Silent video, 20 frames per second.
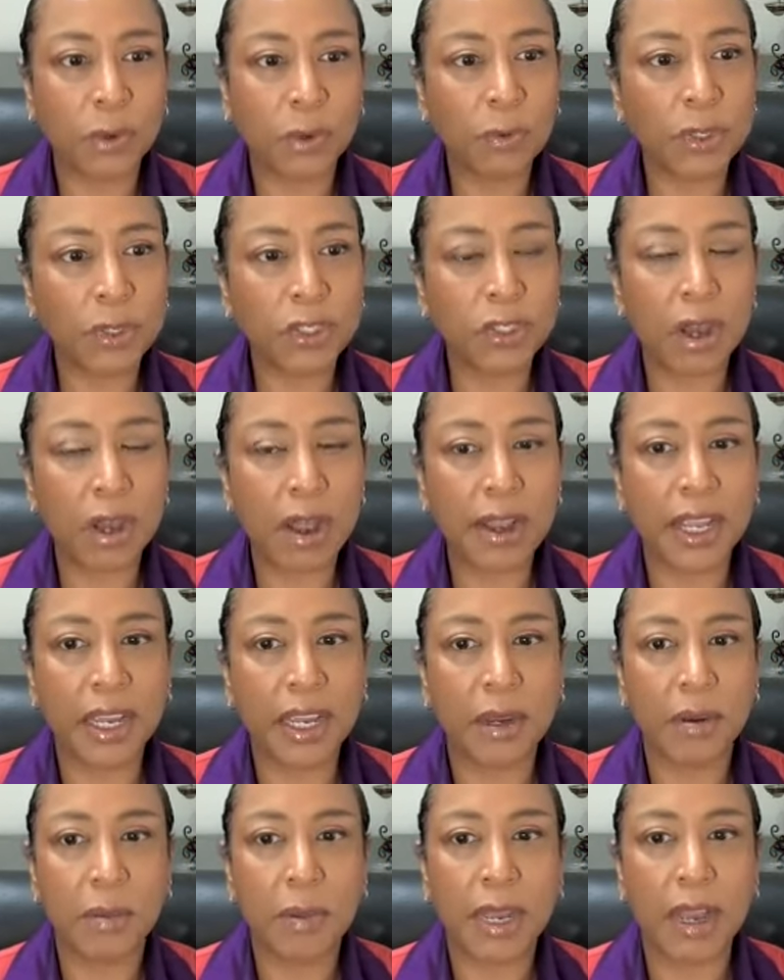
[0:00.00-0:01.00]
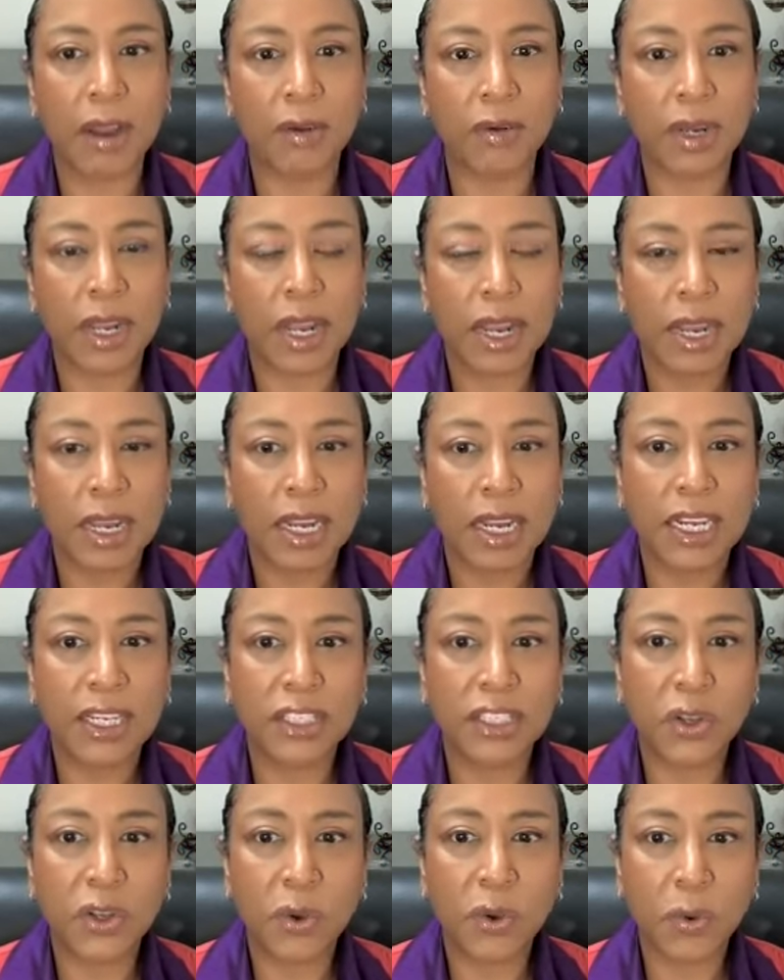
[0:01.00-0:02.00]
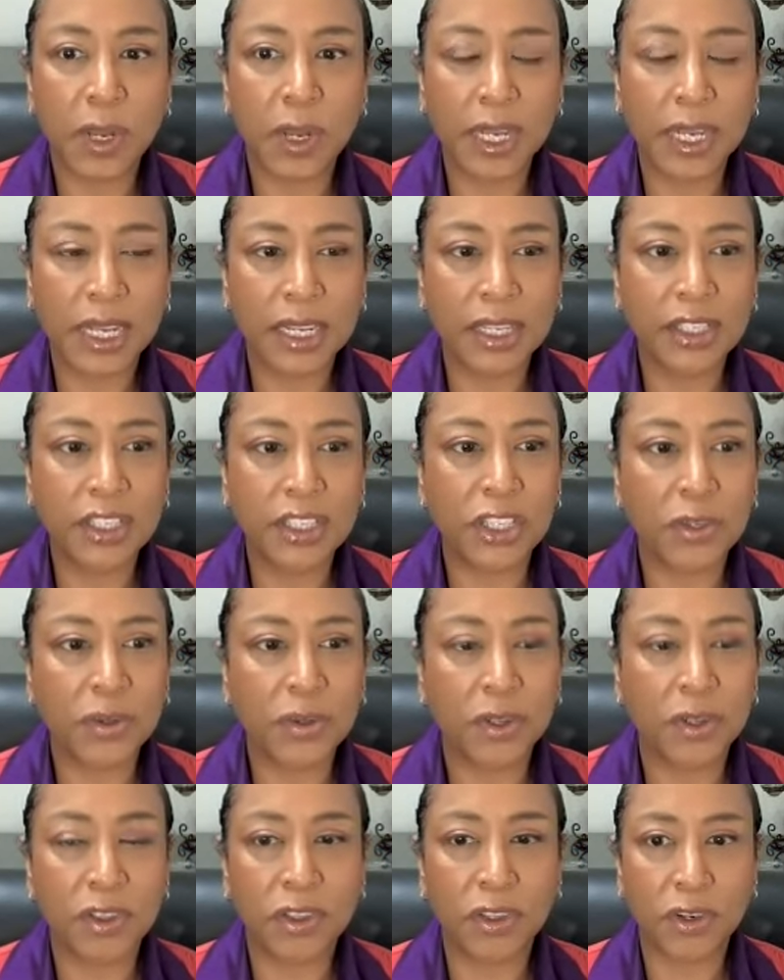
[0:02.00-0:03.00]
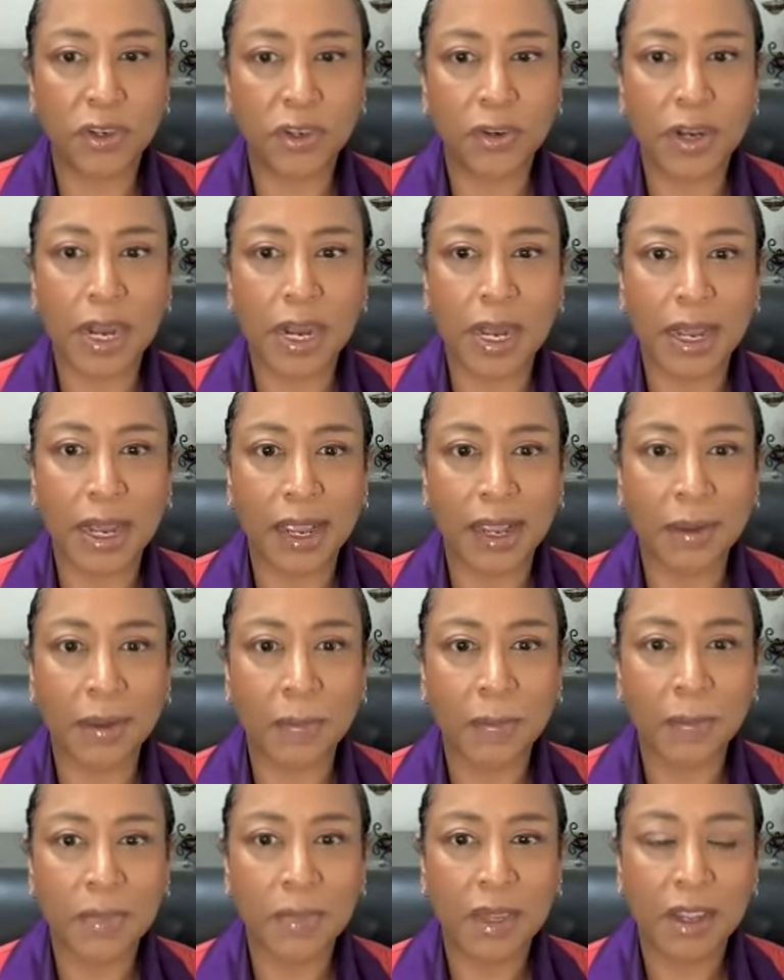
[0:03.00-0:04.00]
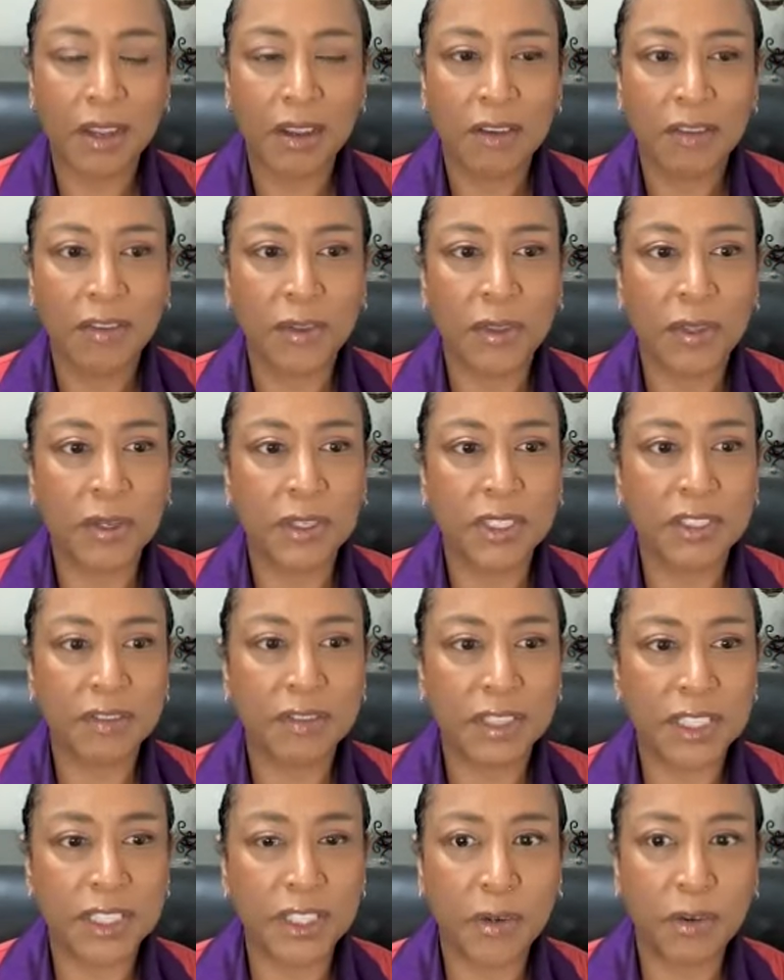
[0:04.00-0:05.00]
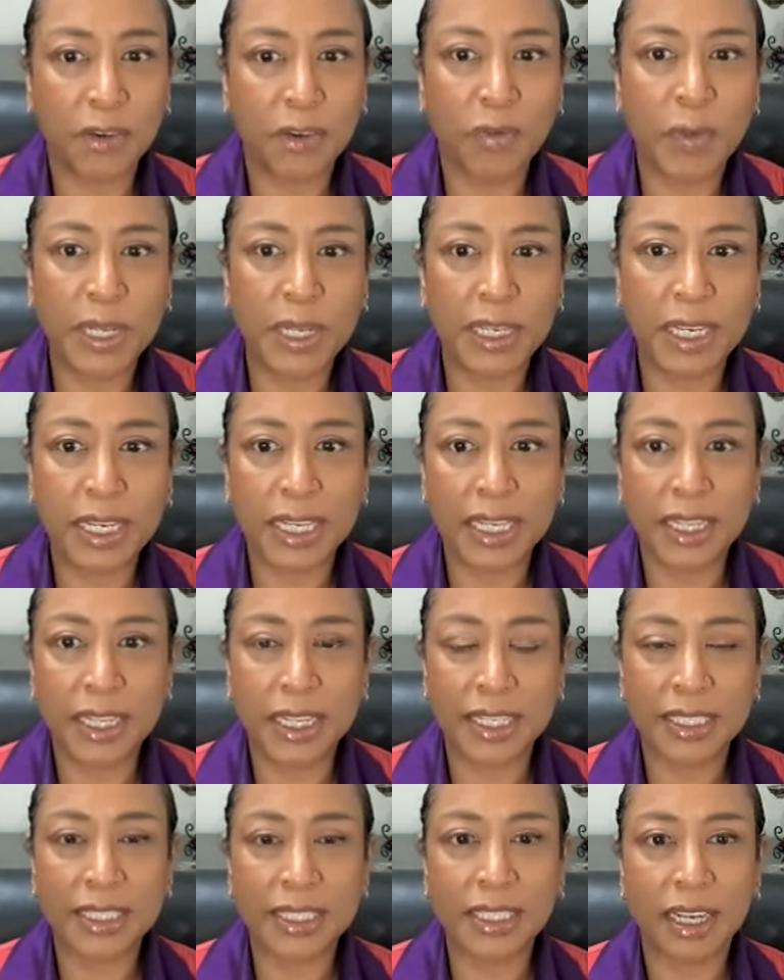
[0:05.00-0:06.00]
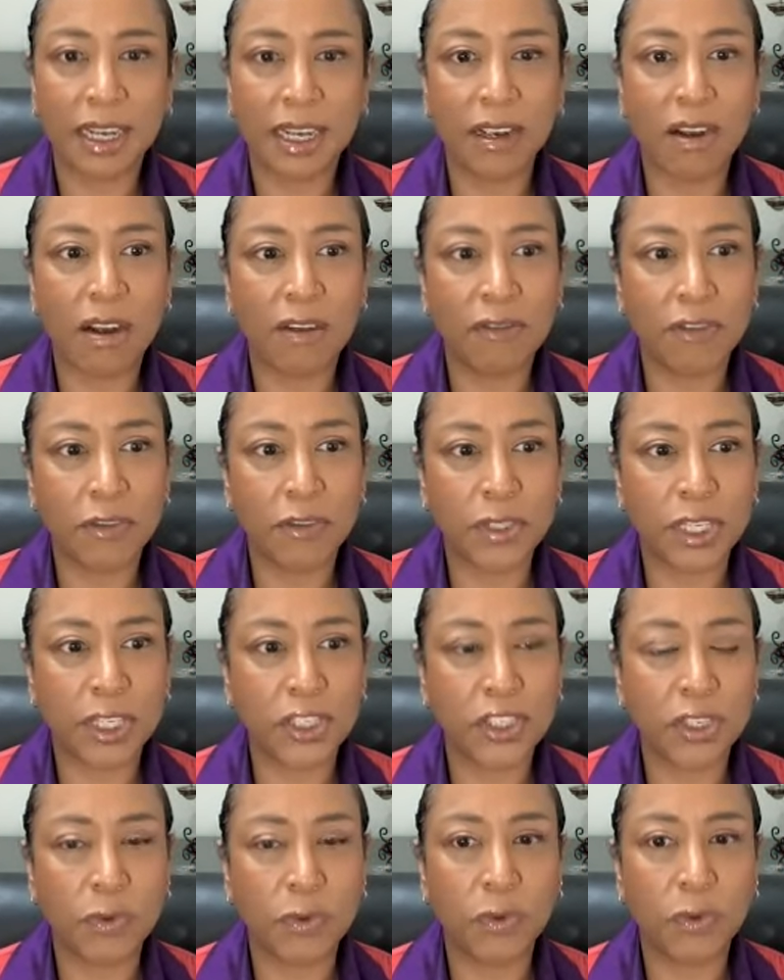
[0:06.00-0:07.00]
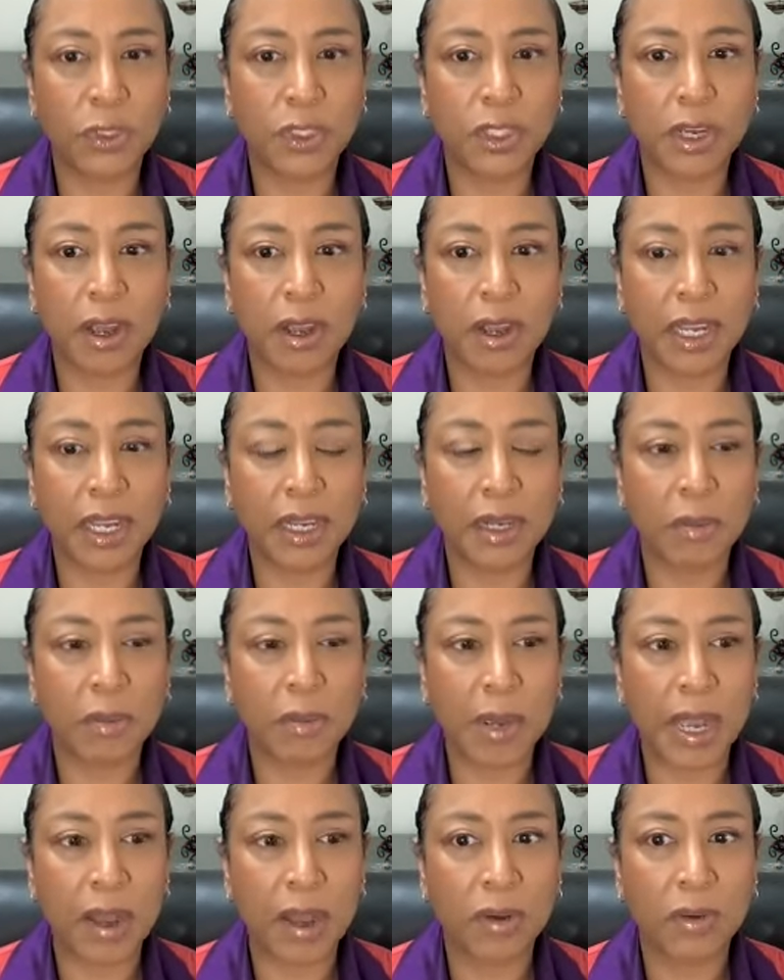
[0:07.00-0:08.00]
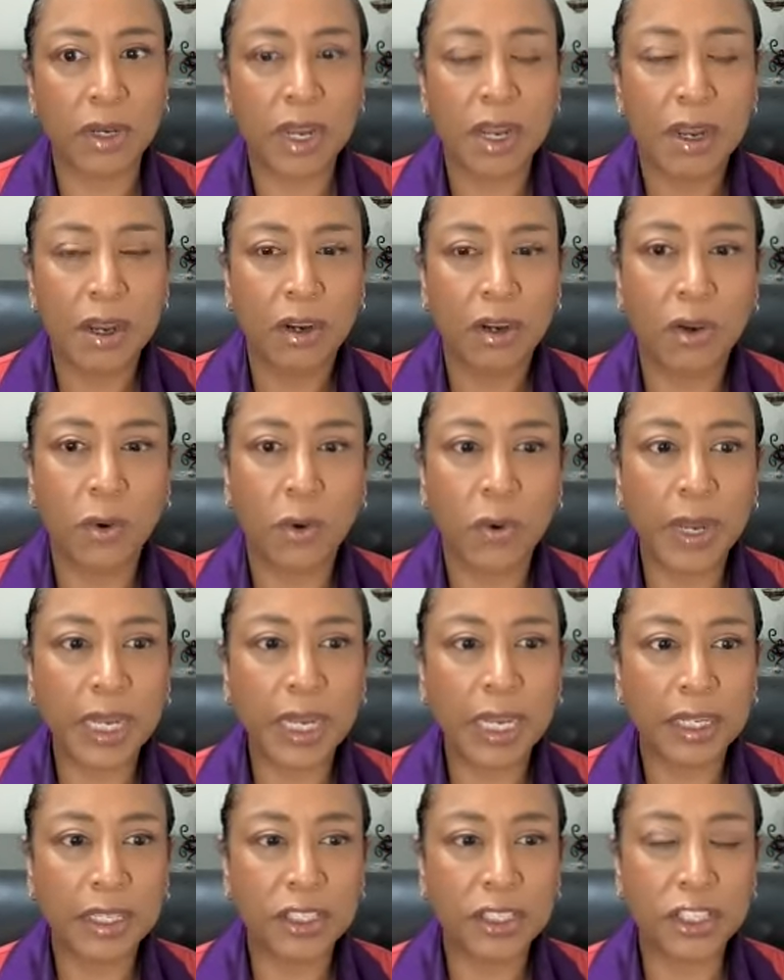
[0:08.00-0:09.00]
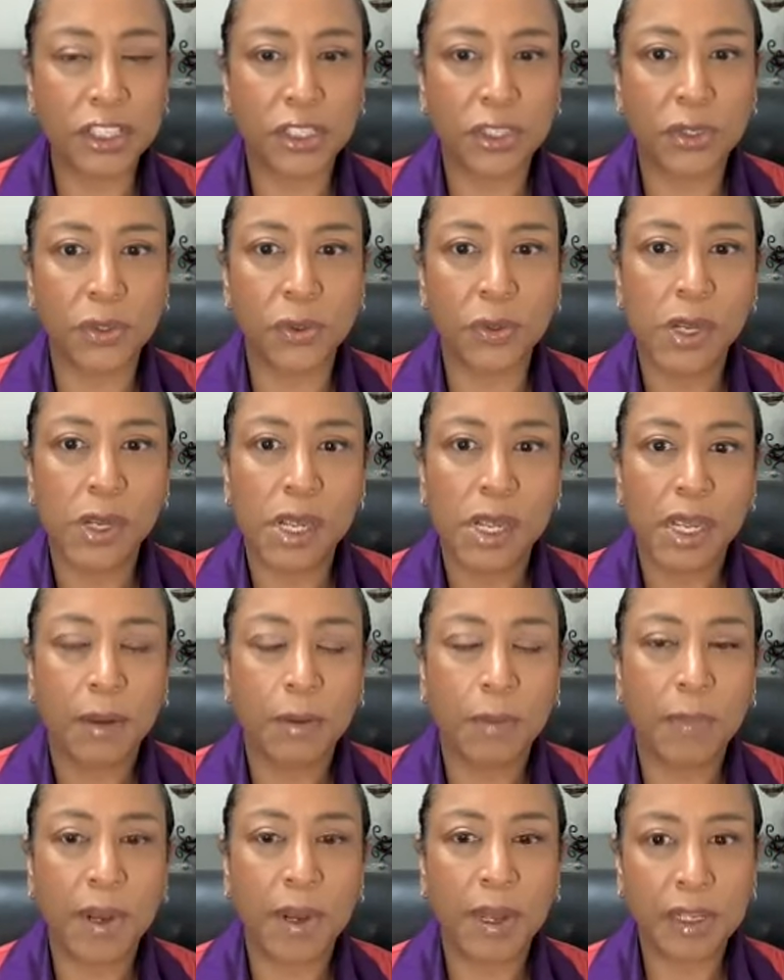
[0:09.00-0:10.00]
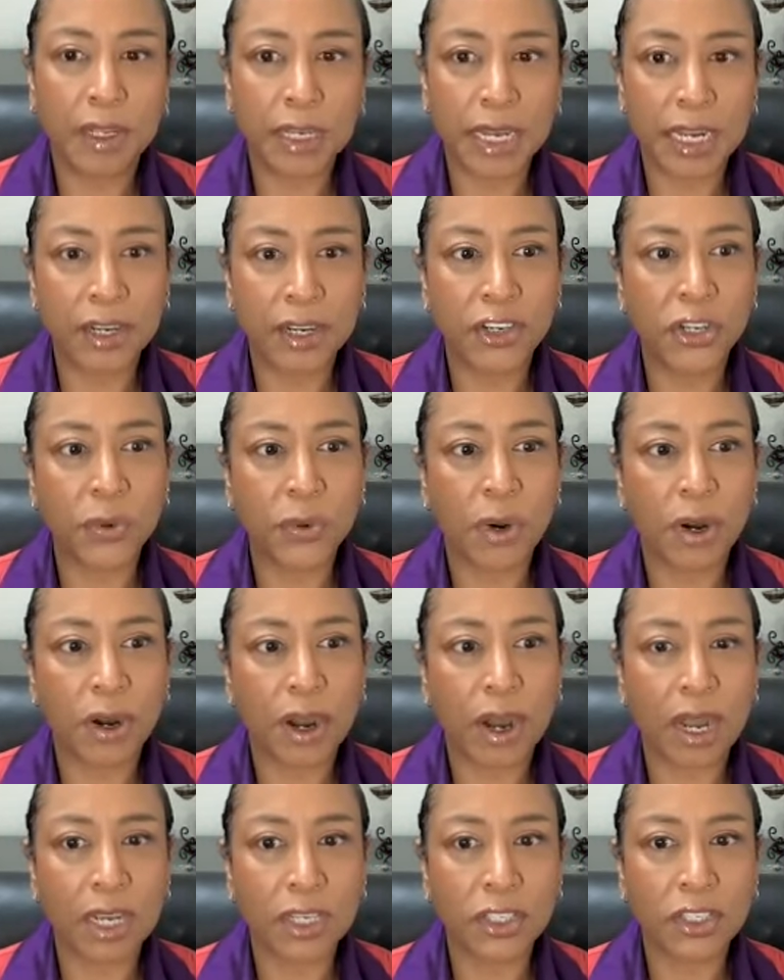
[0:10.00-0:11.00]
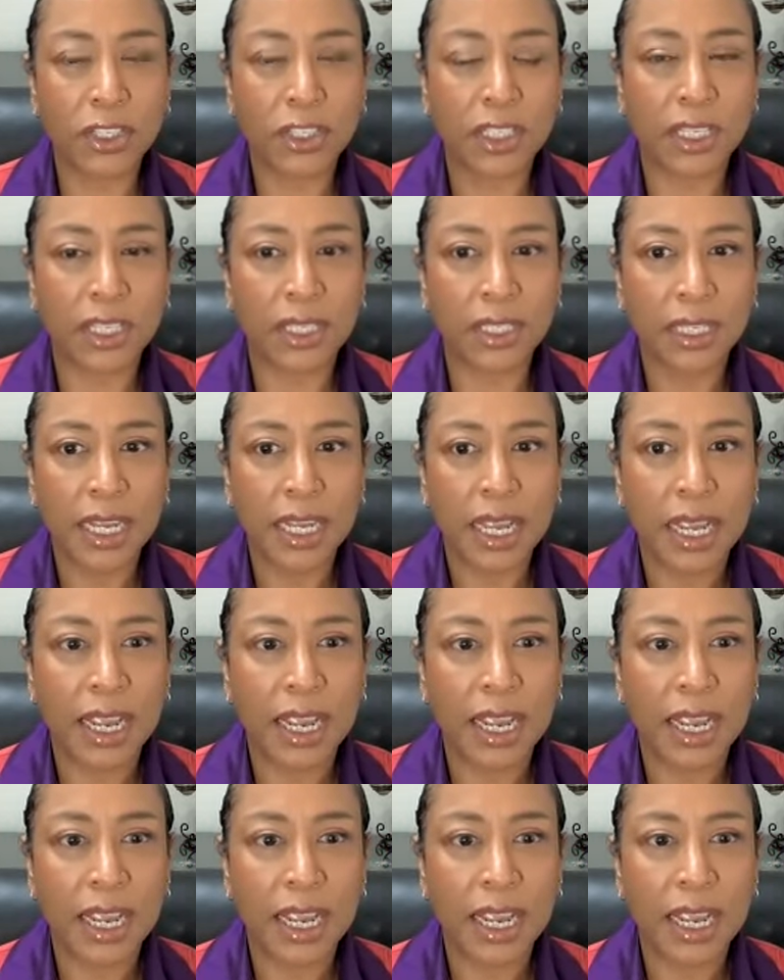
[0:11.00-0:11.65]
What we're talking about is going into the third eye for those of us who have been in this uh, conversation, we're talking about going into, but, into our ajna